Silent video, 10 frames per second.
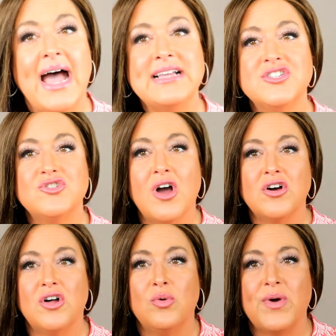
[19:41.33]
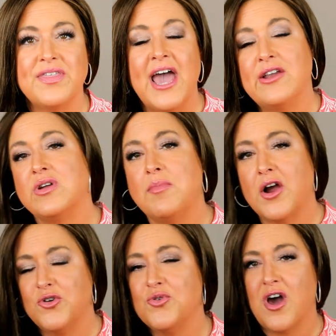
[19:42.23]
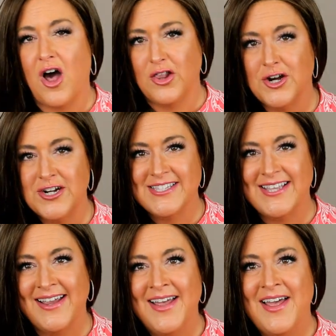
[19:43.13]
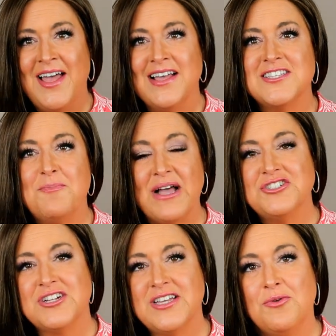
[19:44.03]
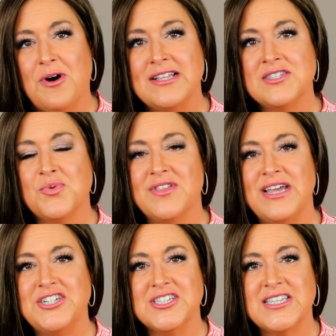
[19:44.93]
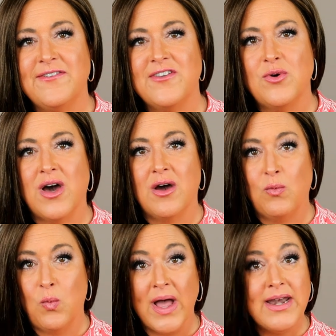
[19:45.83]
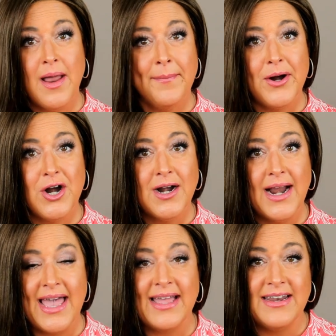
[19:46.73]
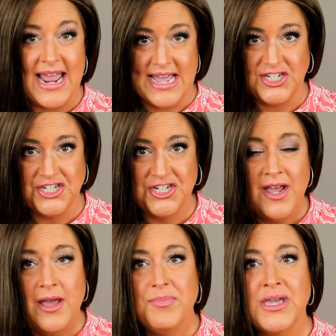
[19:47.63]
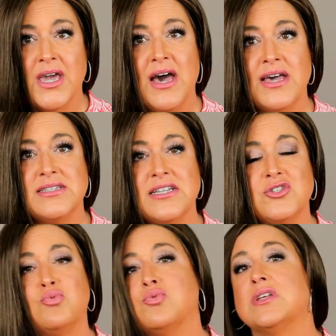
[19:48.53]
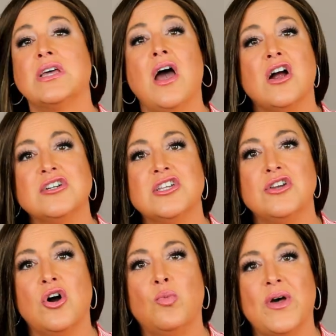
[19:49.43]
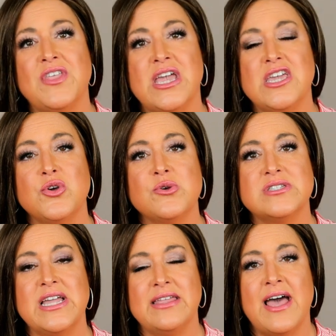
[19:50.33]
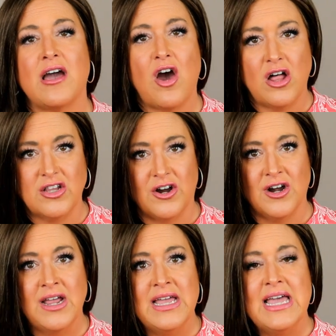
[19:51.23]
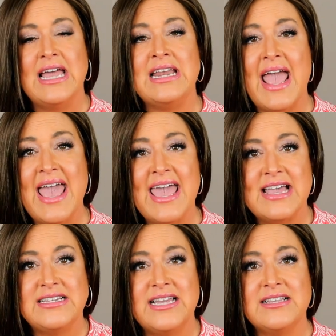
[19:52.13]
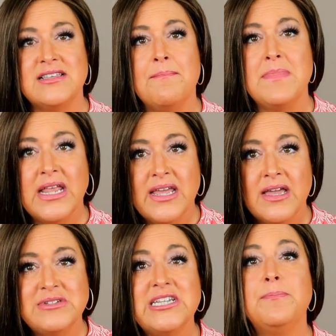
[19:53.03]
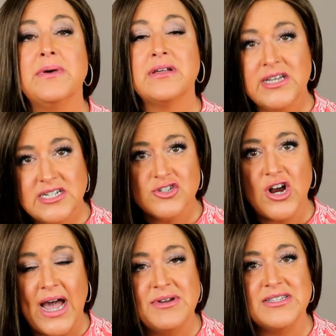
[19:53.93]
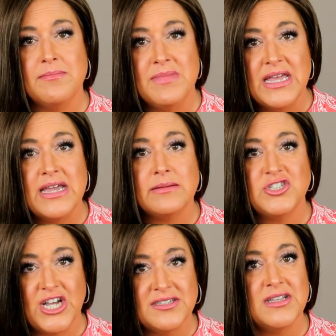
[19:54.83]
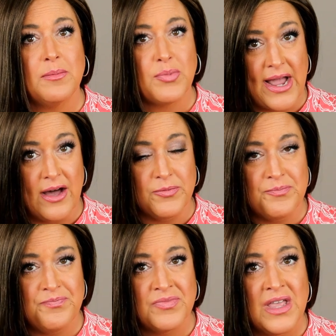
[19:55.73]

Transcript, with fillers: I struggle with Henry Margu colors especially the ones where they just give you a one number and an H because it's really hard to know what they used in that color. An 8 is a medium, typically described as a medium chestnut brown.